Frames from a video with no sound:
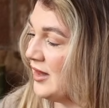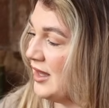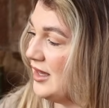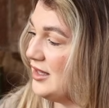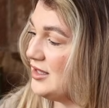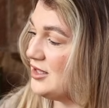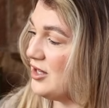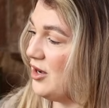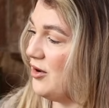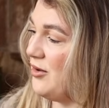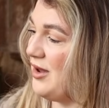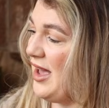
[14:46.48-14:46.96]

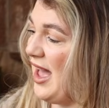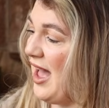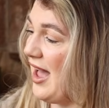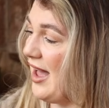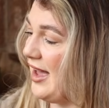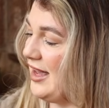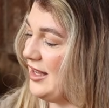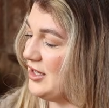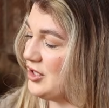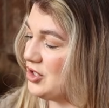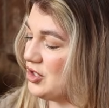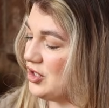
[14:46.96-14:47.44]
So
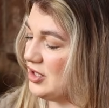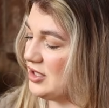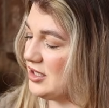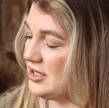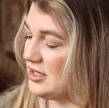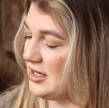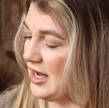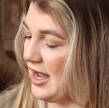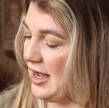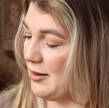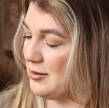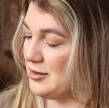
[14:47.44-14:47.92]
yeah, it's
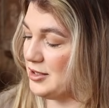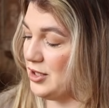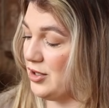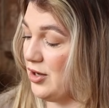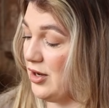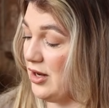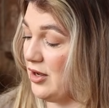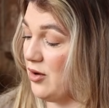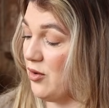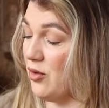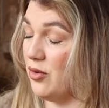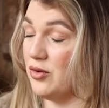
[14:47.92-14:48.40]
just
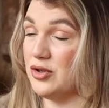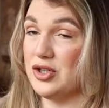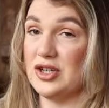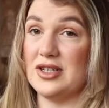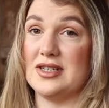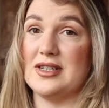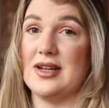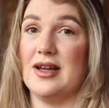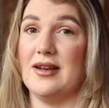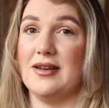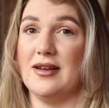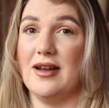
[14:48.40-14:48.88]
absolutely
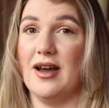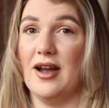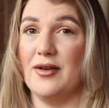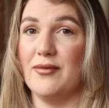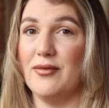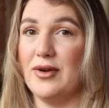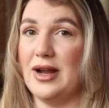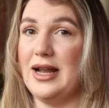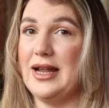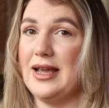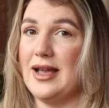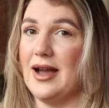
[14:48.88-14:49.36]
gorgeous, and I
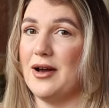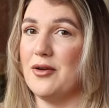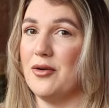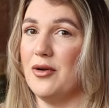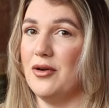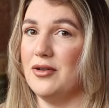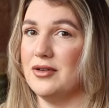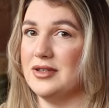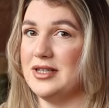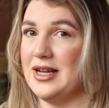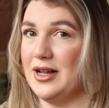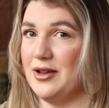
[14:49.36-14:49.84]
really
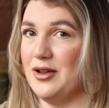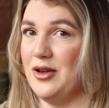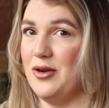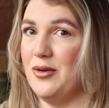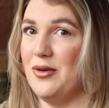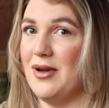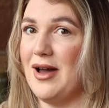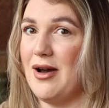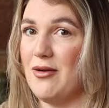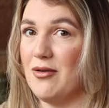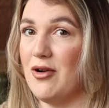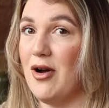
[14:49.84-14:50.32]
cannot tell
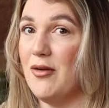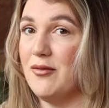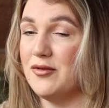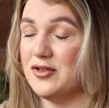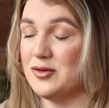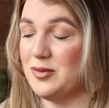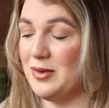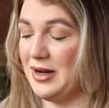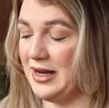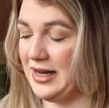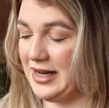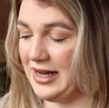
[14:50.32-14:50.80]
you how
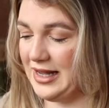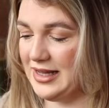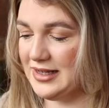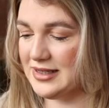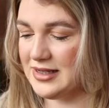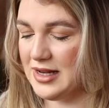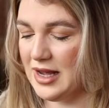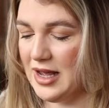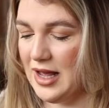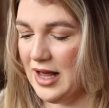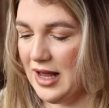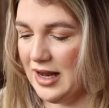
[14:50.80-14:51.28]
comfortable it
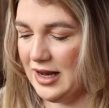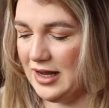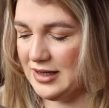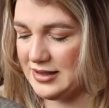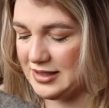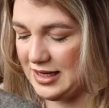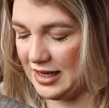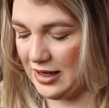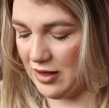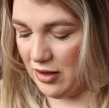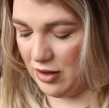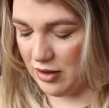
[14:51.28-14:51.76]
is.
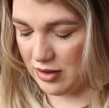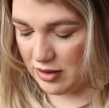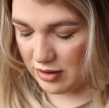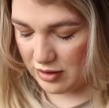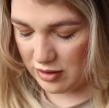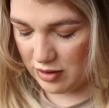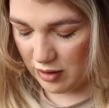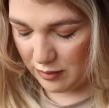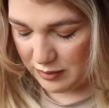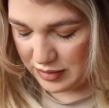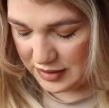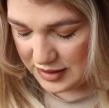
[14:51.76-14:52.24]
Let's take a look at the
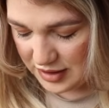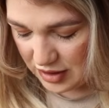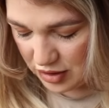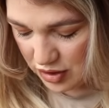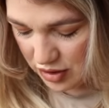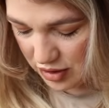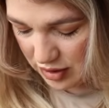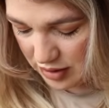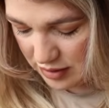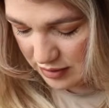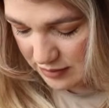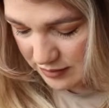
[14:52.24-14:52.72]

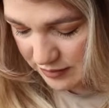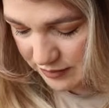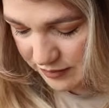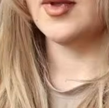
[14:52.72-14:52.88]
composition.